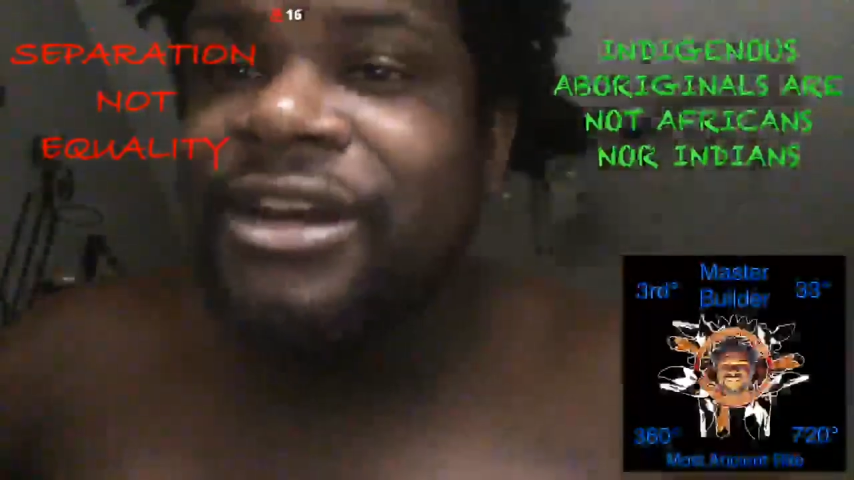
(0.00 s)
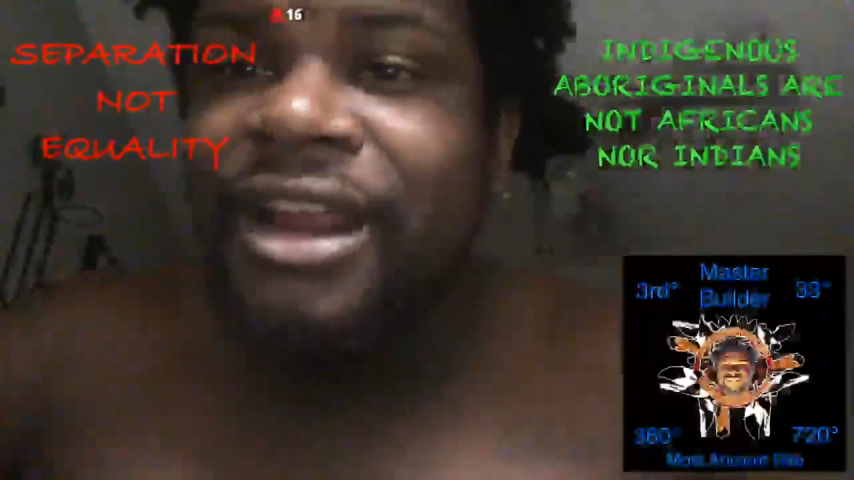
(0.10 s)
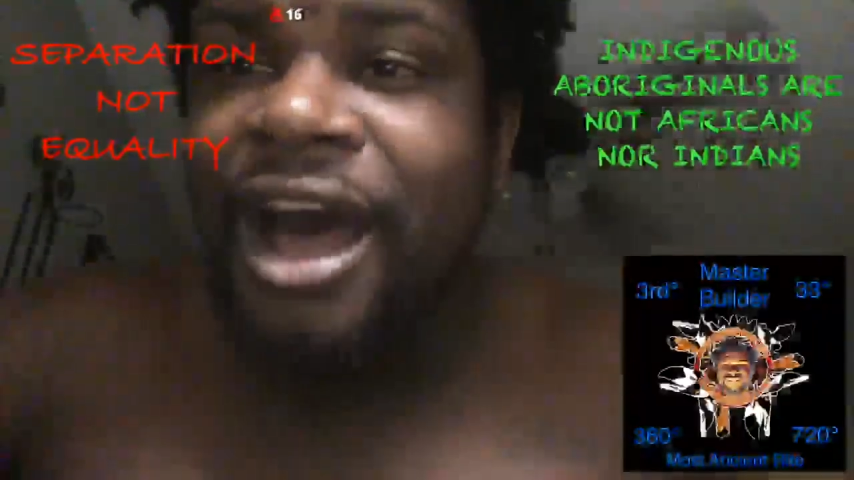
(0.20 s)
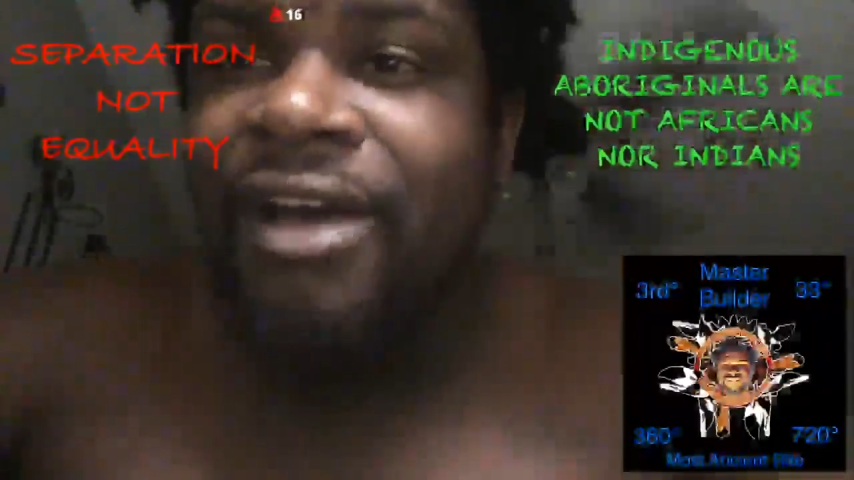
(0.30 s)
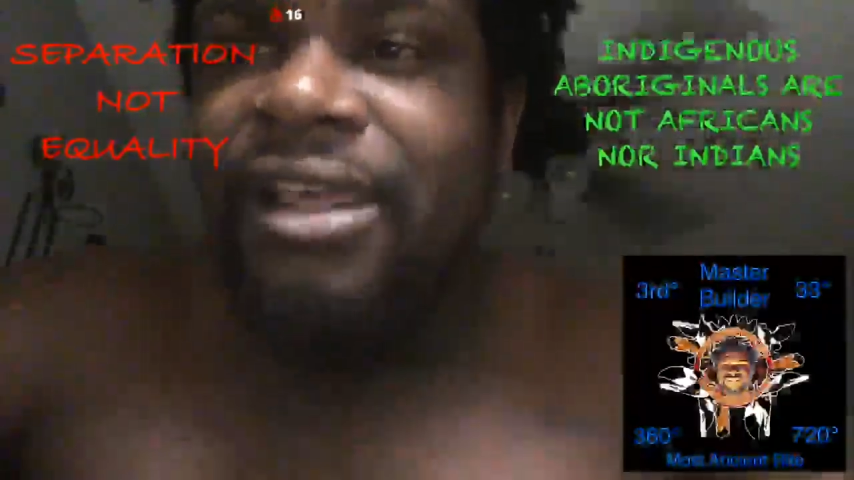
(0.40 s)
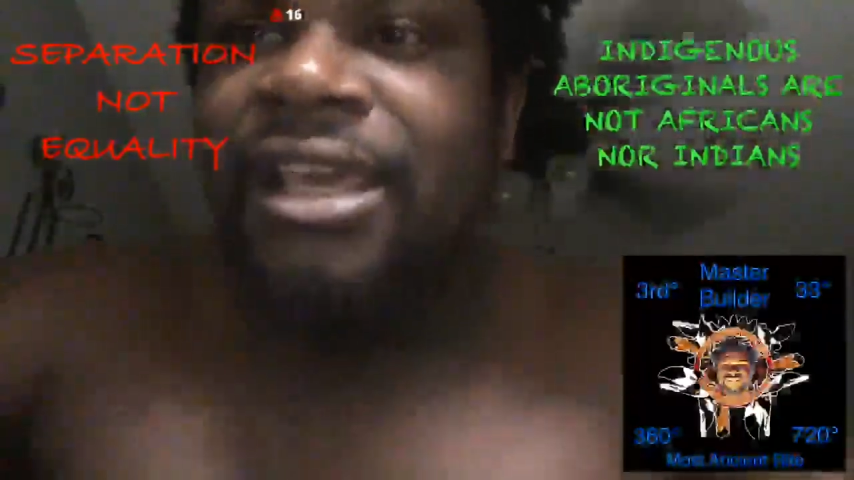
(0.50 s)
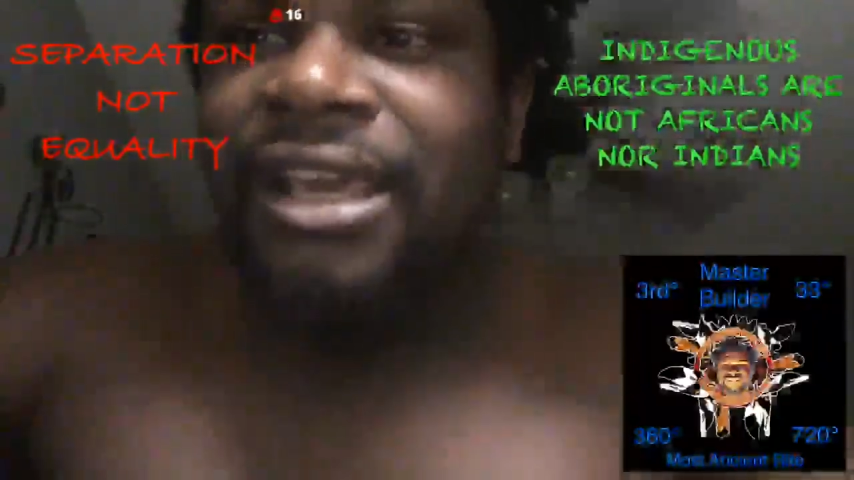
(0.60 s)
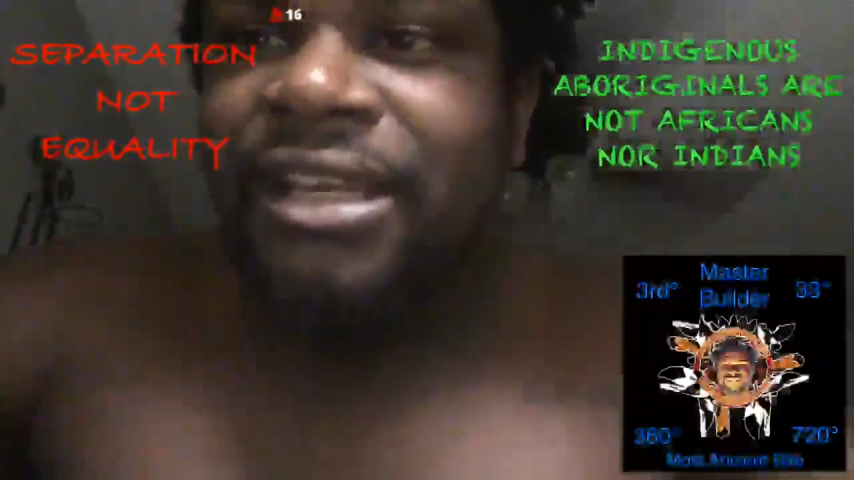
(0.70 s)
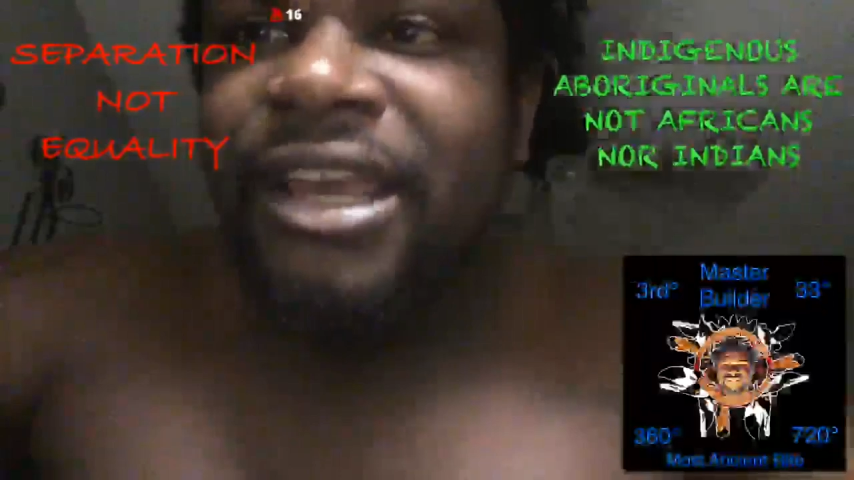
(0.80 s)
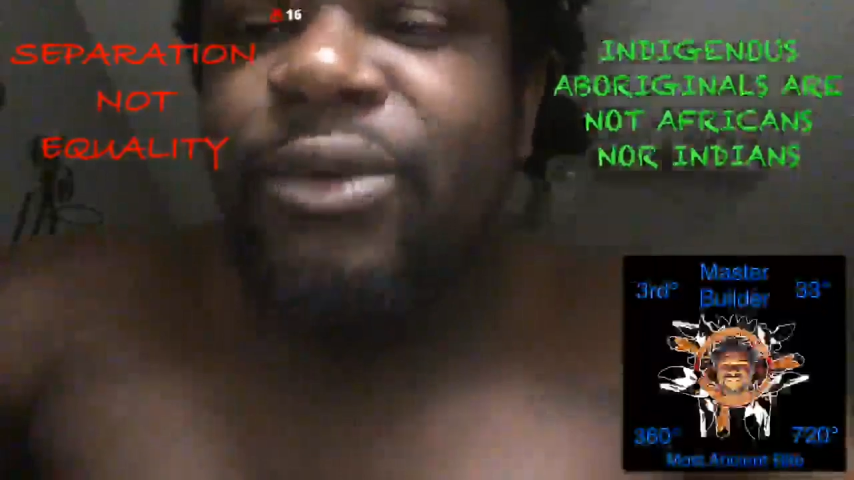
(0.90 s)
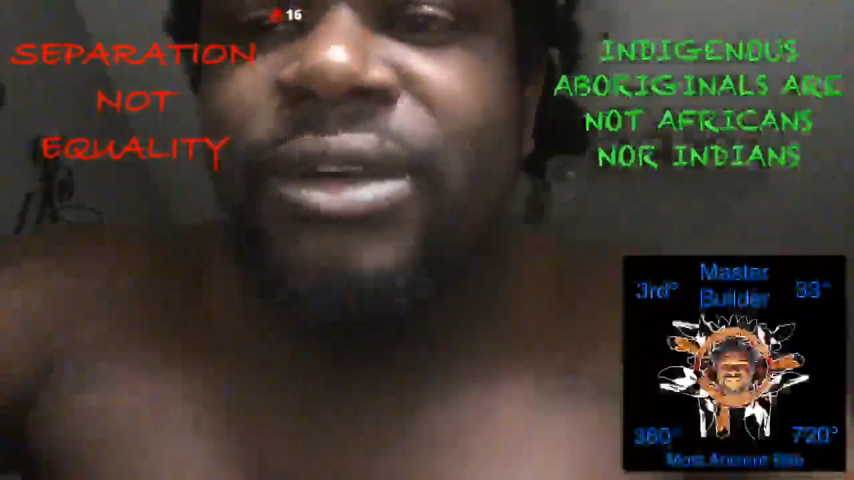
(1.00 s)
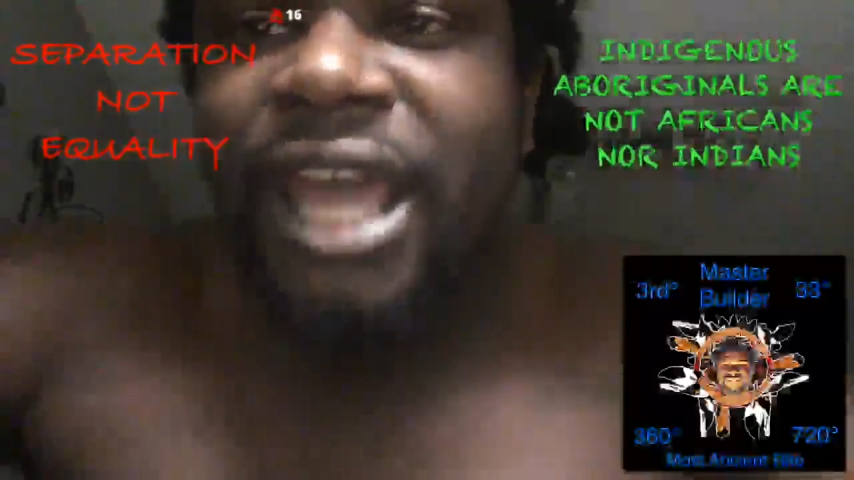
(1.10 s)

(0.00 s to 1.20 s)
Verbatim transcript: Hood off. They